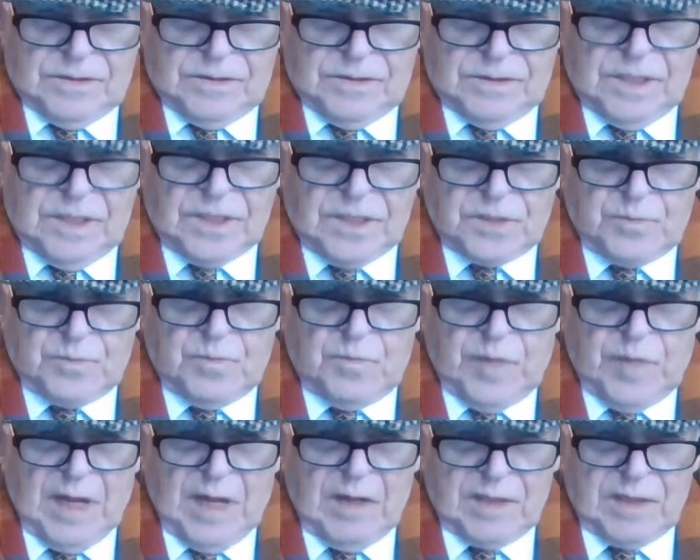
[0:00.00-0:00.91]
Yes,
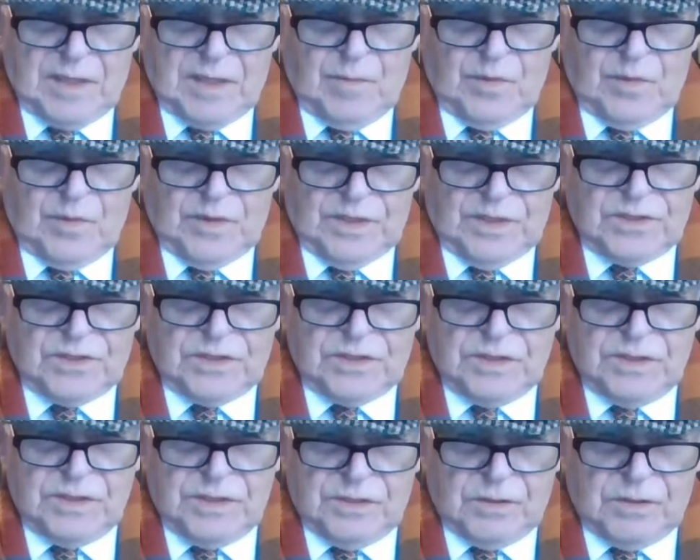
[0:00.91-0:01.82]
power
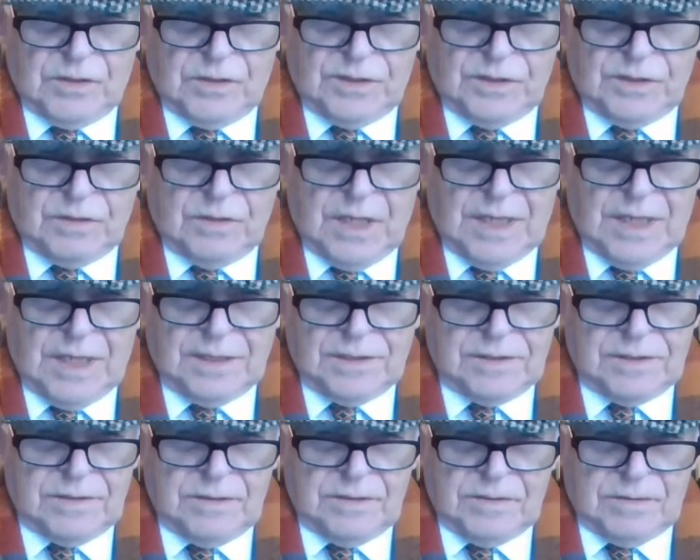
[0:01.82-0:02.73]
companies, you're in the right.
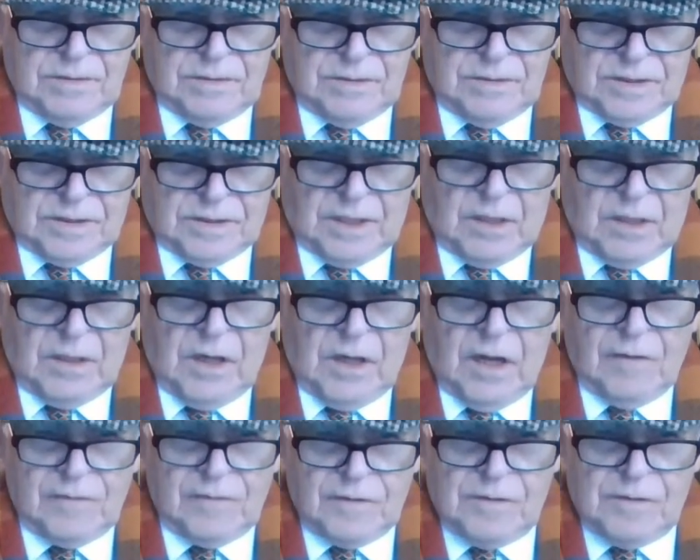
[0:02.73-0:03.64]
Go
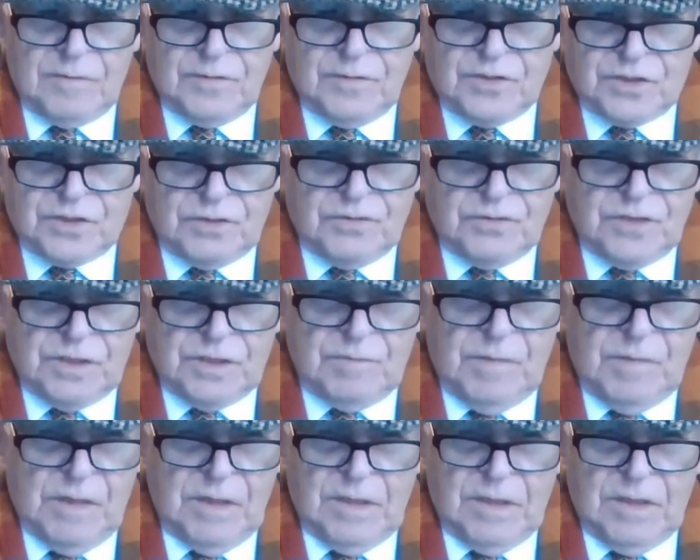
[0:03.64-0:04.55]
after them, sue
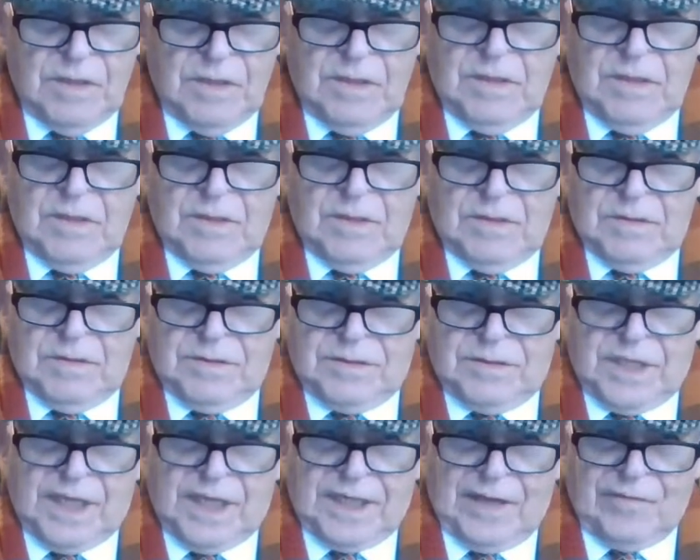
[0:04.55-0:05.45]
them,
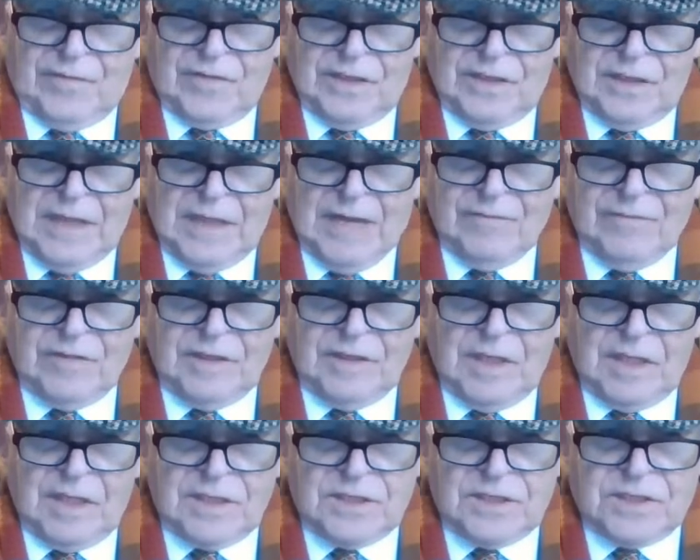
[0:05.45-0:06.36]
take every
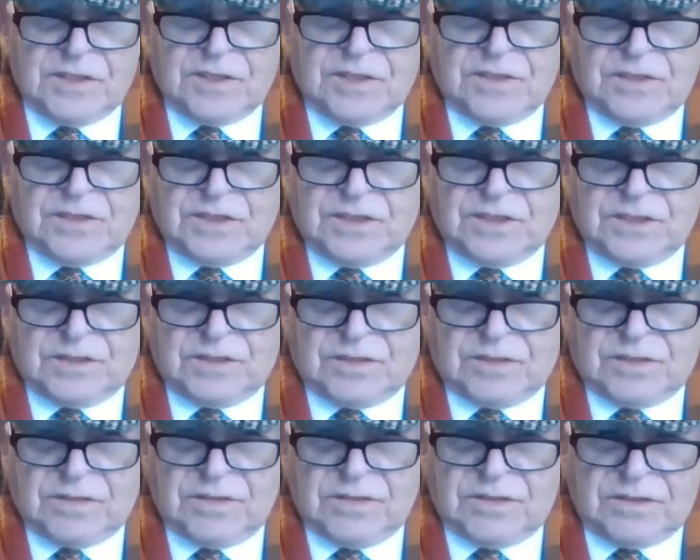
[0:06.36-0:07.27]

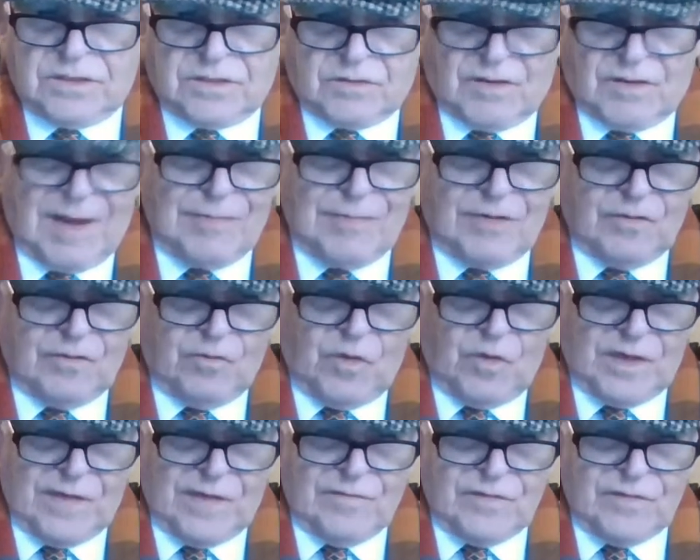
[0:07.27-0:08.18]
last scrap of
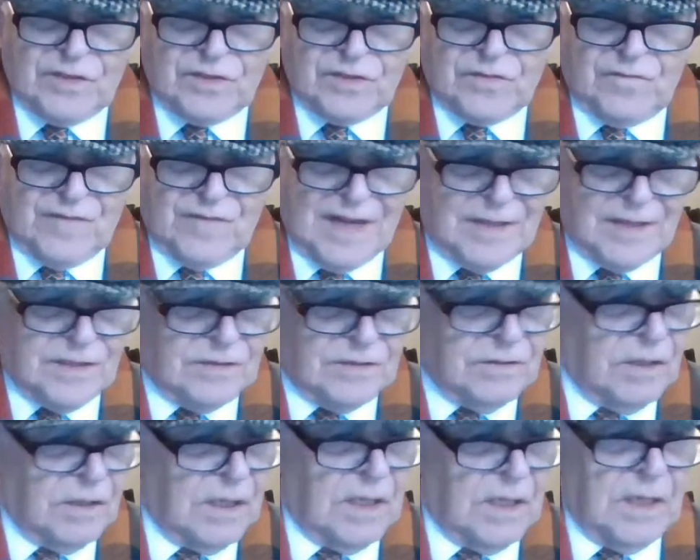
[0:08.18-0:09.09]
whatever is of
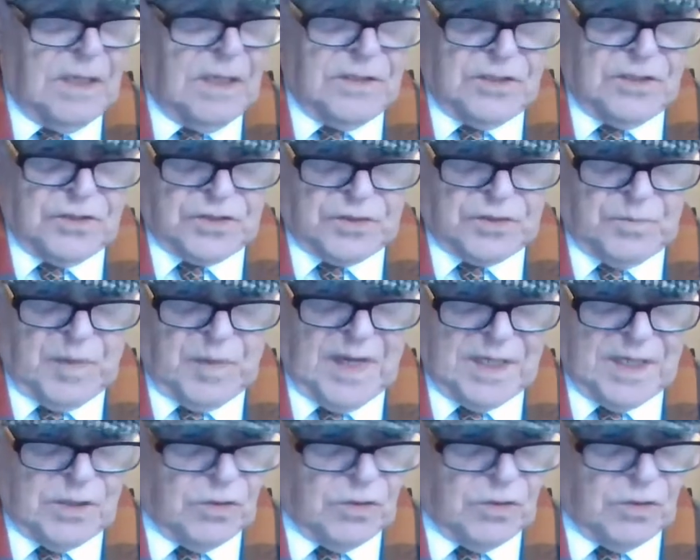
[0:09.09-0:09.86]
value just to pay